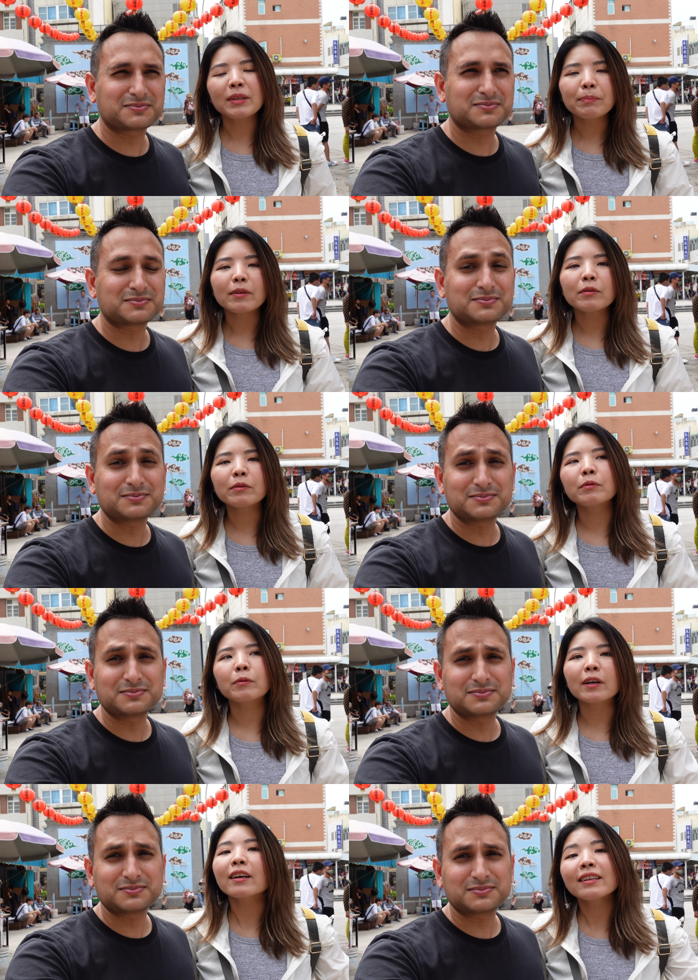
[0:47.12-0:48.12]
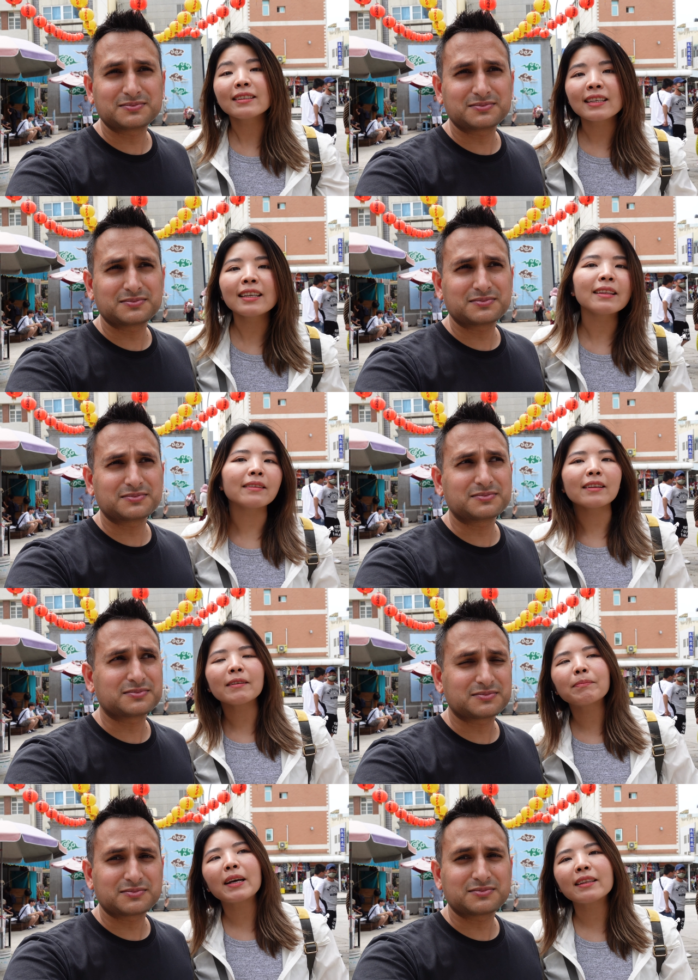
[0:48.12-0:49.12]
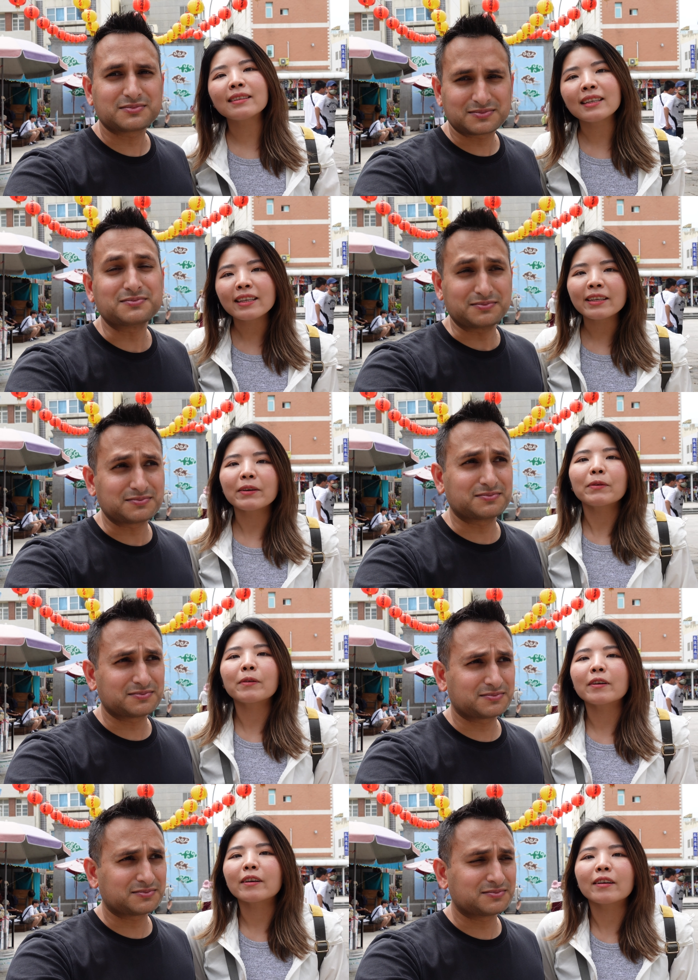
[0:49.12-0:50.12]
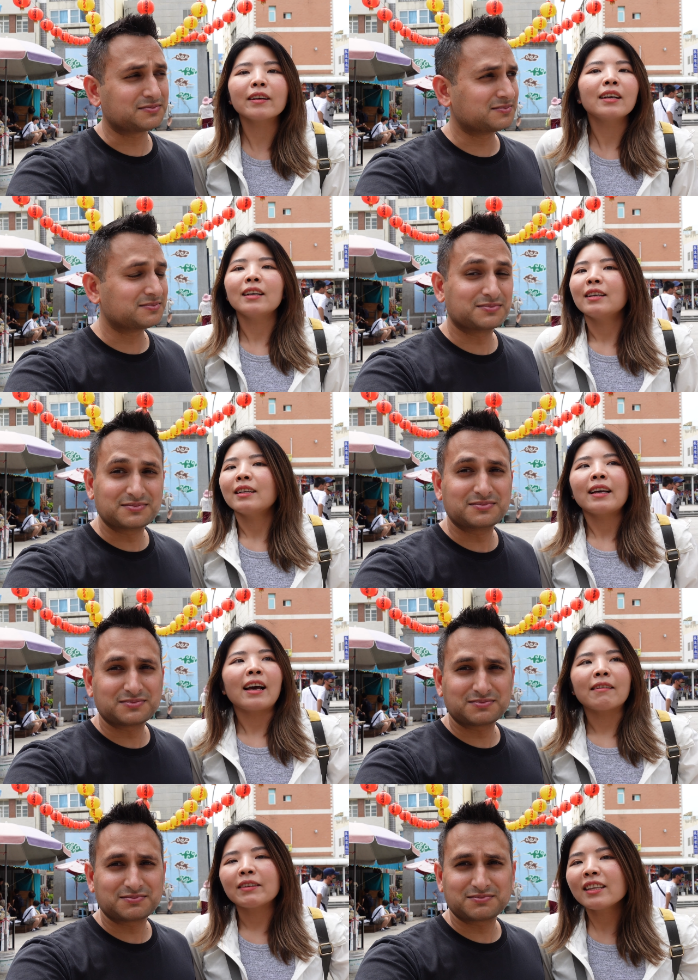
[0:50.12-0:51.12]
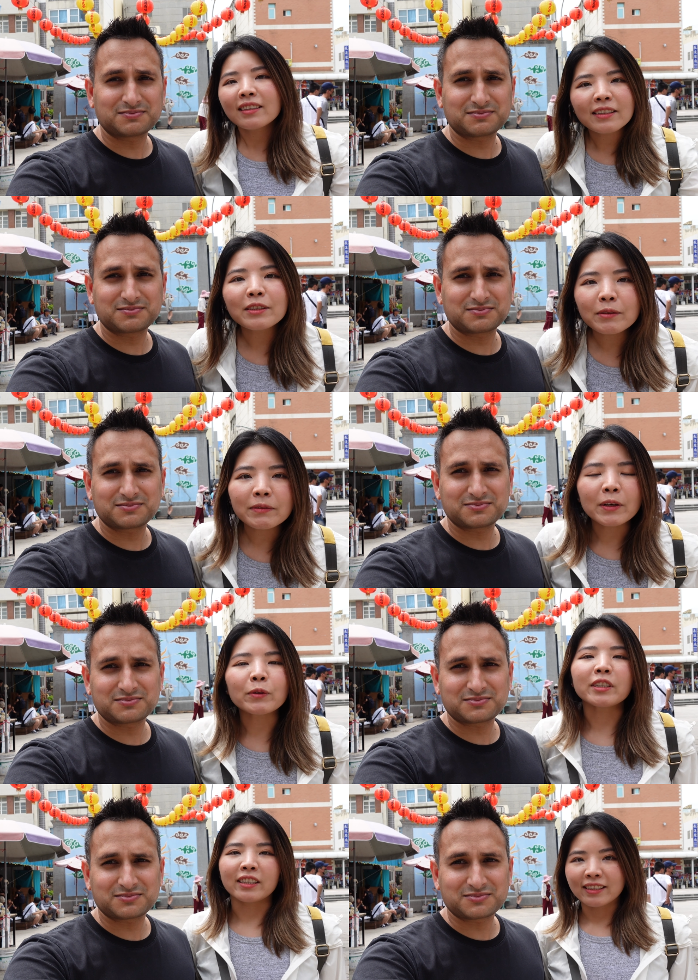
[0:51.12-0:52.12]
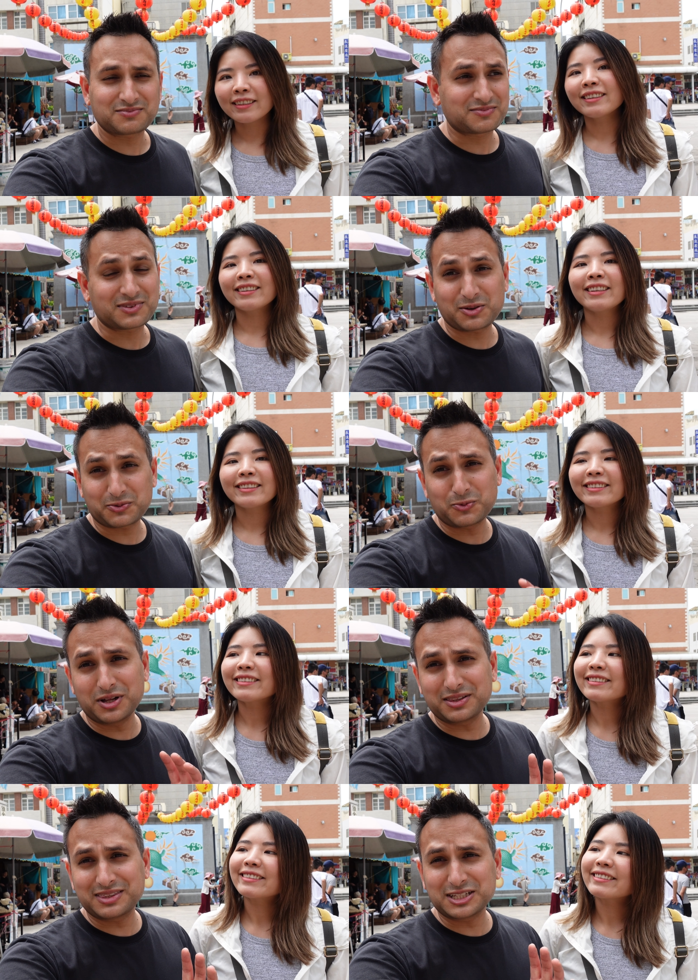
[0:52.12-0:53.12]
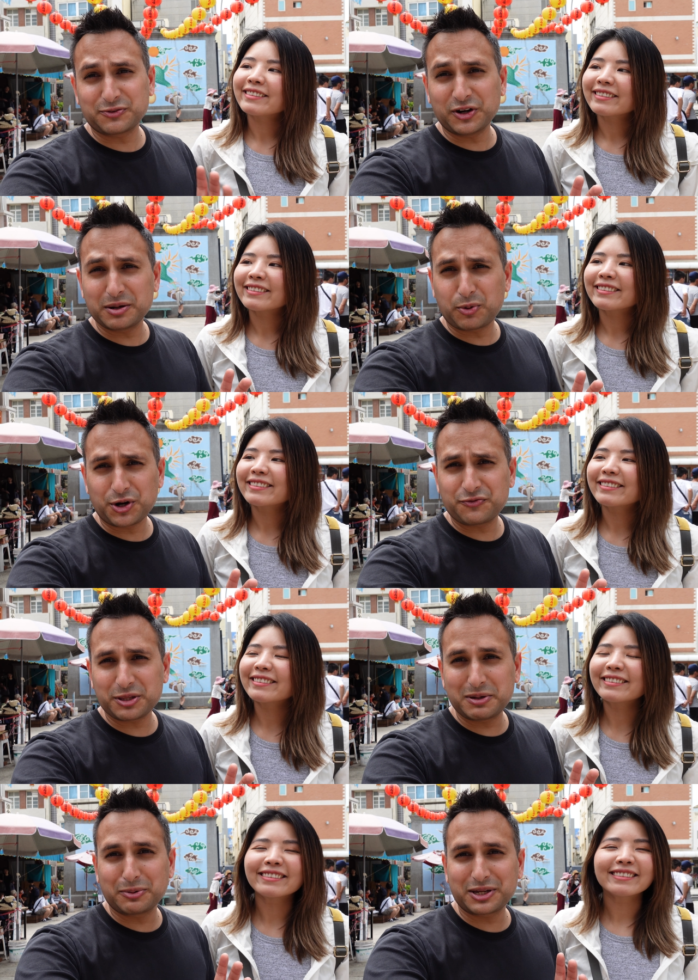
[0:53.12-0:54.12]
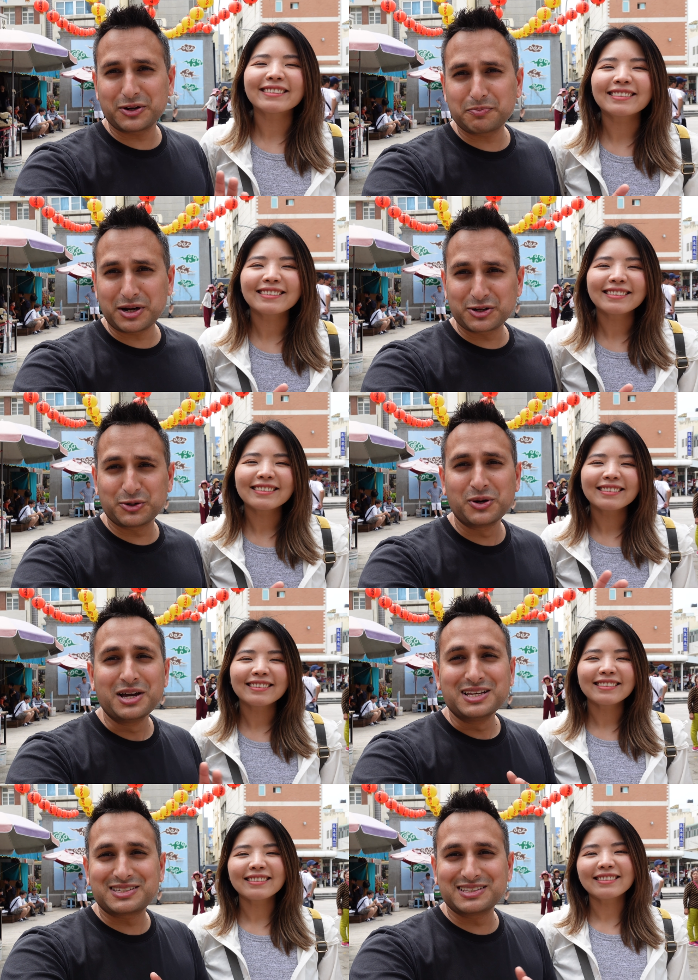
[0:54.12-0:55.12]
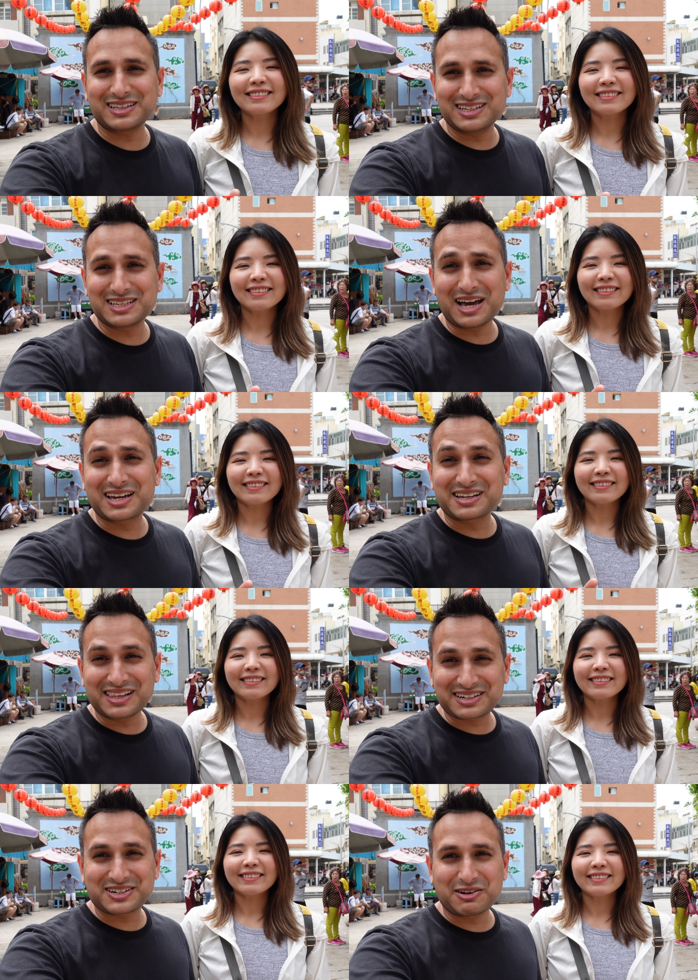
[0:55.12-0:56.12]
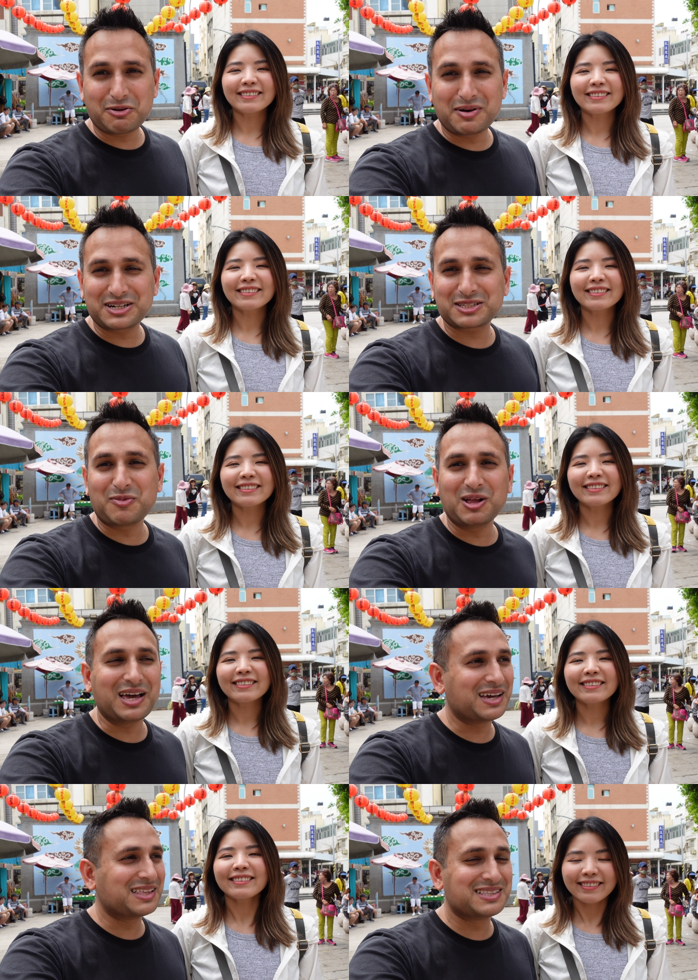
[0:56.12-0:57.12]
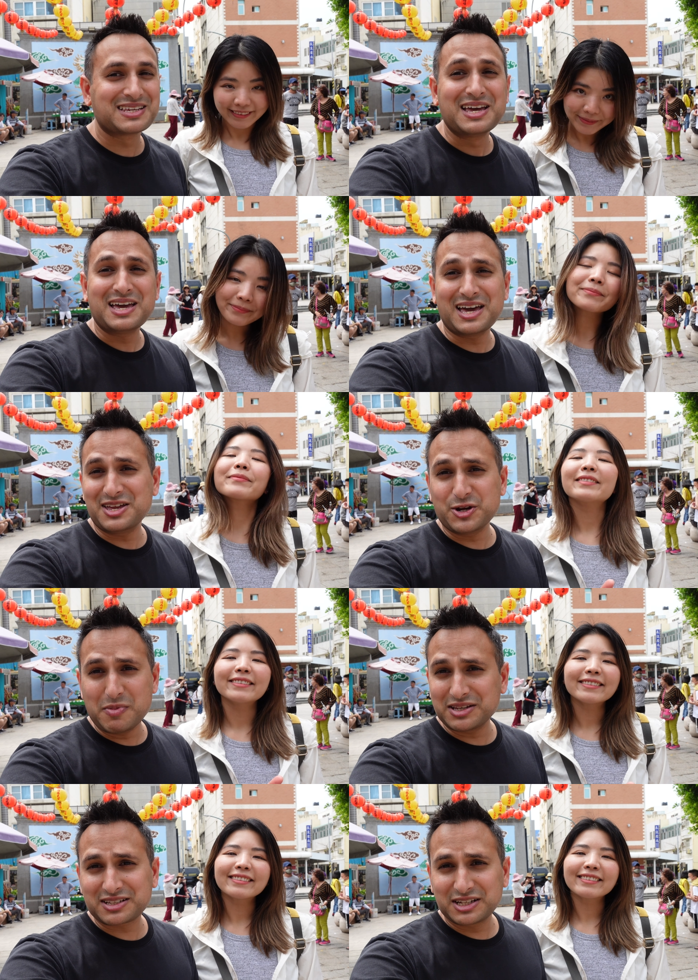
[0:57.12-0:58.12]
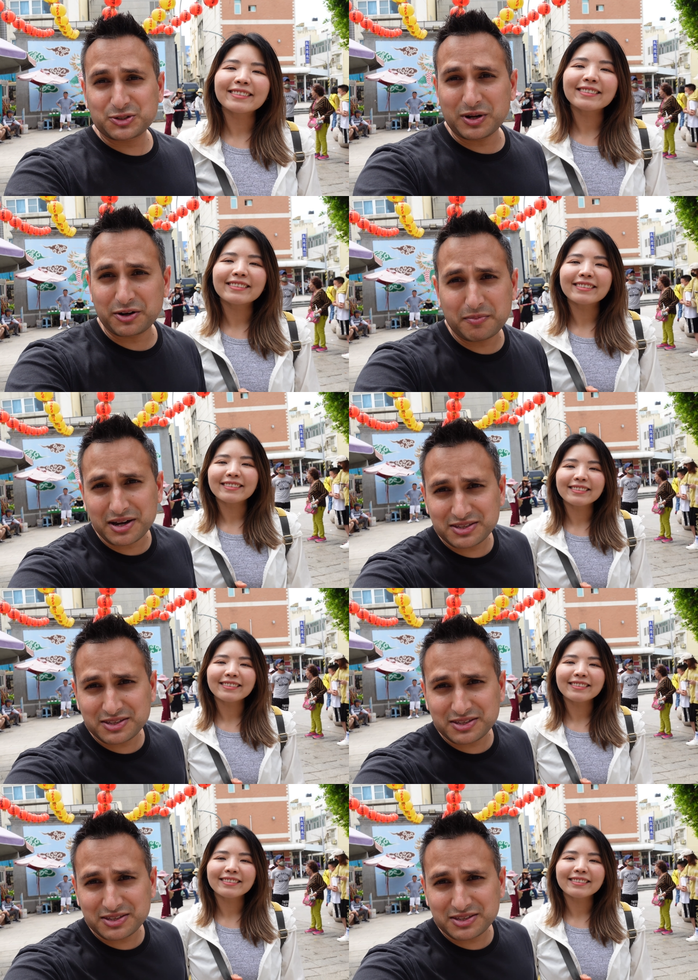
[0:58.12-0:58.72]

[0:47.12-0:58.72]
Speaker 1: people who work on the sea, live by the sea, or have anything to do with the ocean.
Speaker 2: Well, that's very important for the people here in Penghu, since it is a collection of a bunch of small islands, and you're basically surrounded by